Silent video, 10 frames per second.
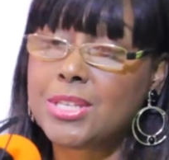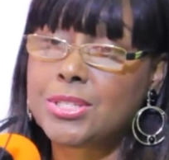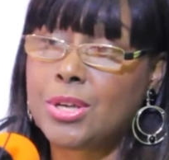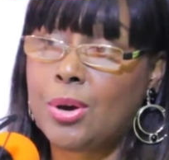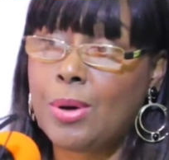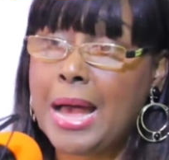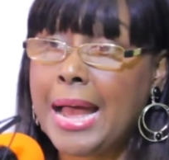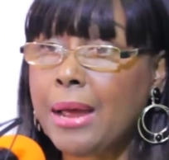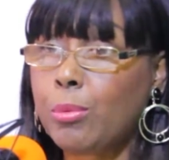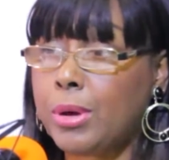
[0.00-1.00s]
So
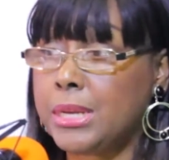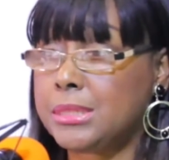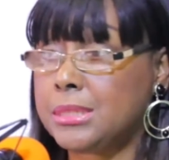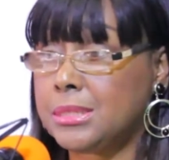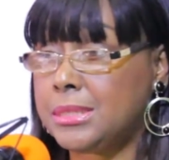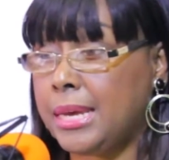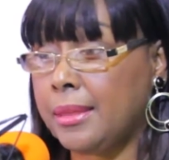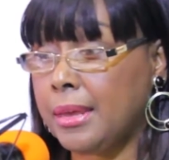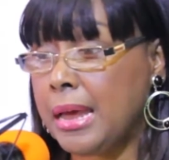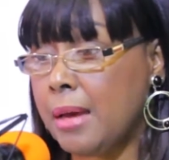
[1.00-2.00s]
I wanted to
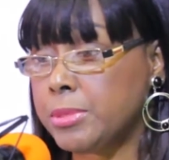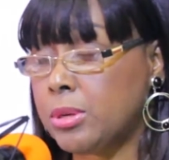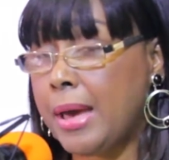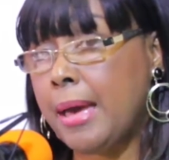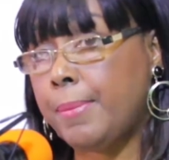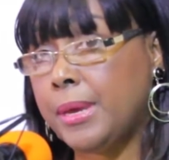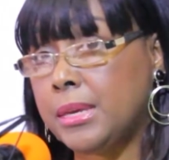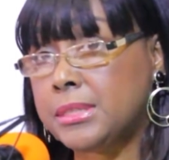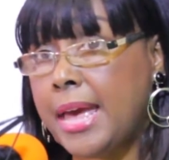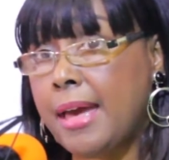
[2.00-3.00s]
say that I'm so
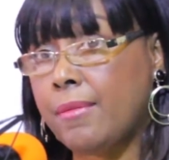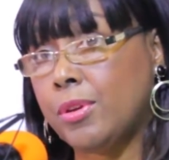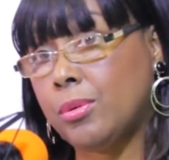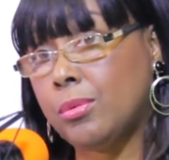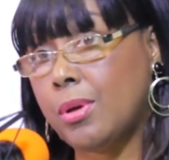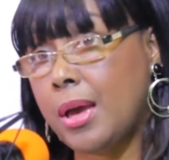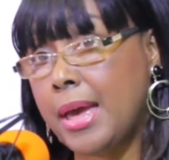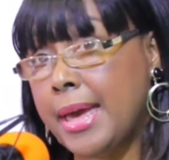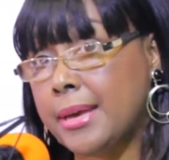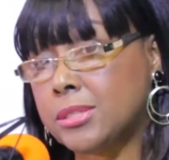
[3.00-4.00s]
happy to have you
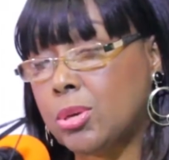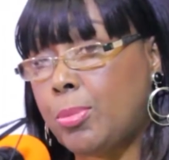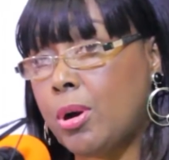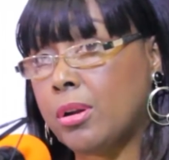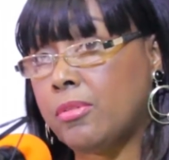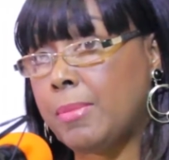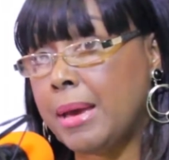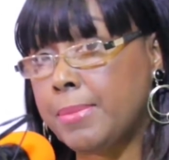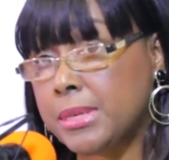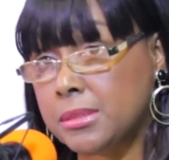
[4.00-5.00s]
as a part of
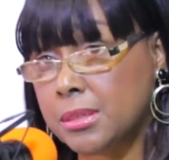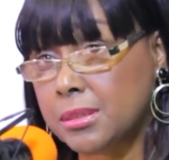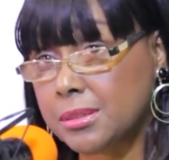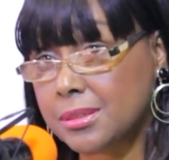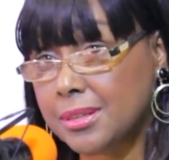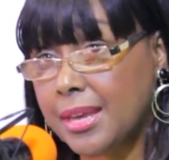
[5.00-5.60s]
my business.